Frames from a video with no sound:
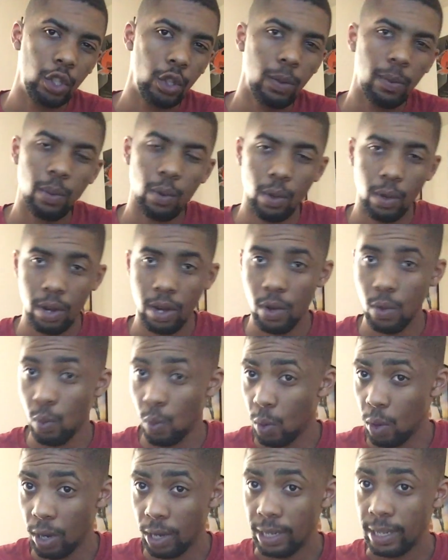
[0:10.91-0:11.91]

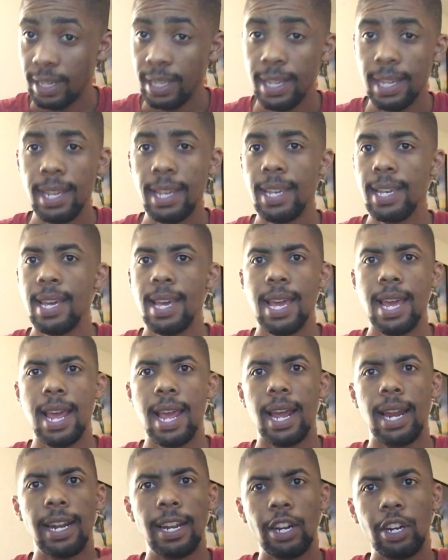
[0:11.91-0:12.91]
2.1,
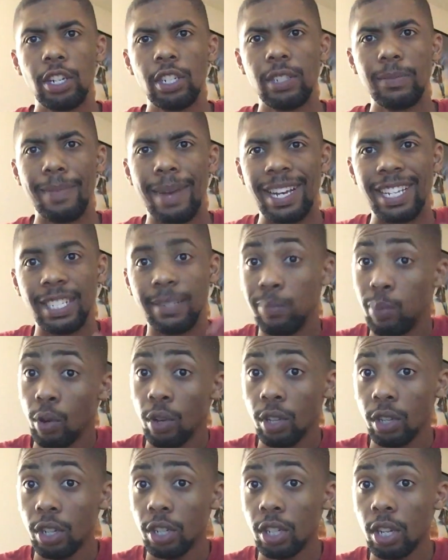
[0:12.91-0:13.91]
and here's my
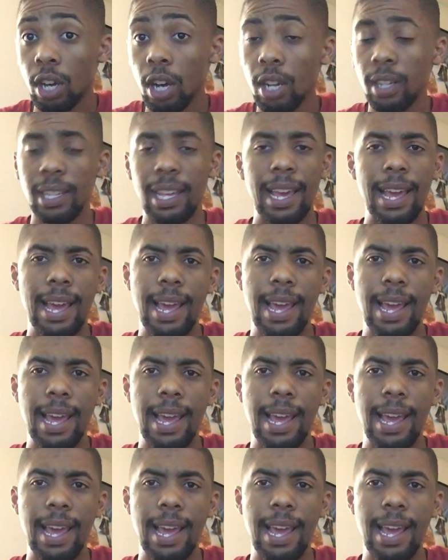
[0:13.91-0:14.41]
spoiler talk,